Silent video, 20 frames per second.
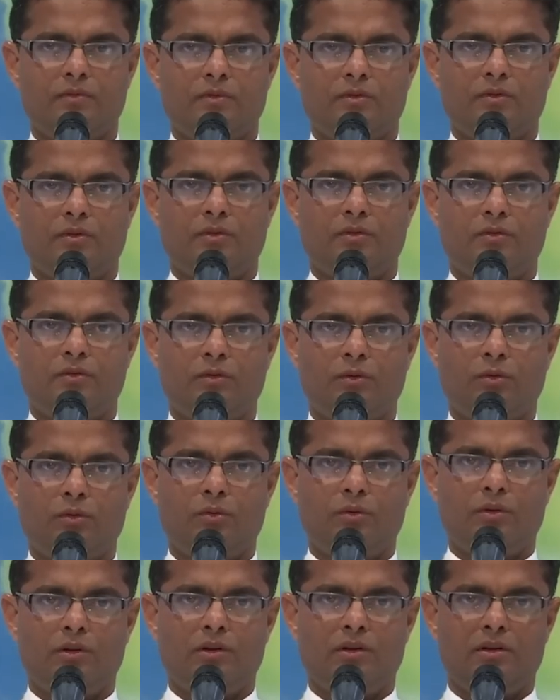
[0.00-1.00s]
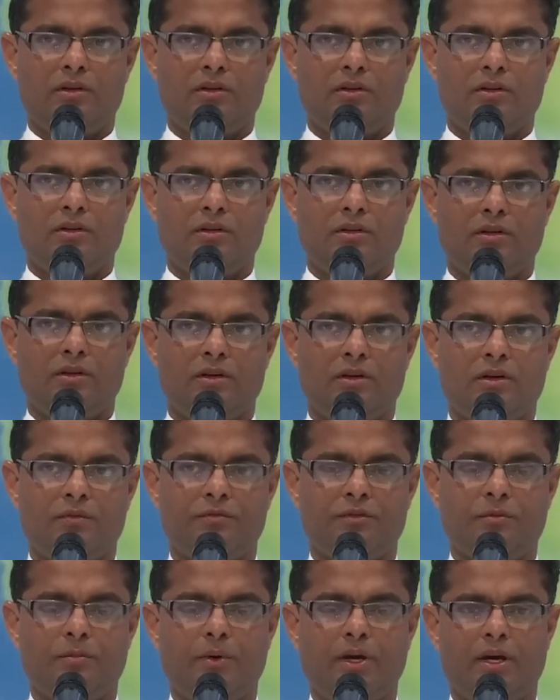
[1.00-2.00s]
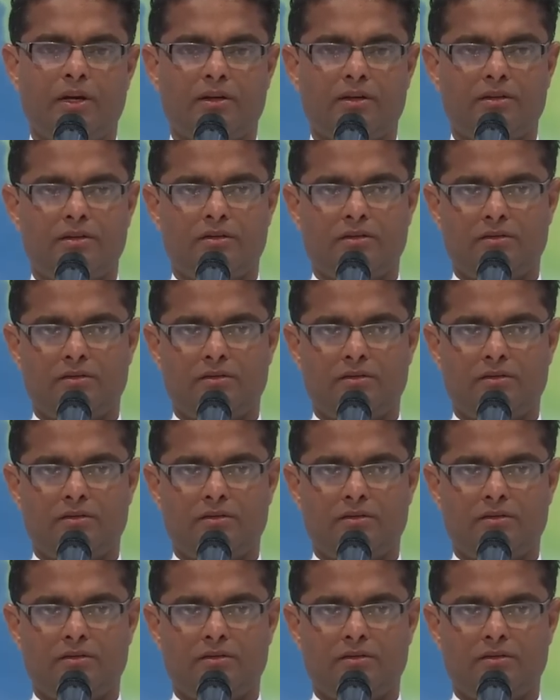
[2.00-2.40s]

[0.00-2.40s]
the soul comes back.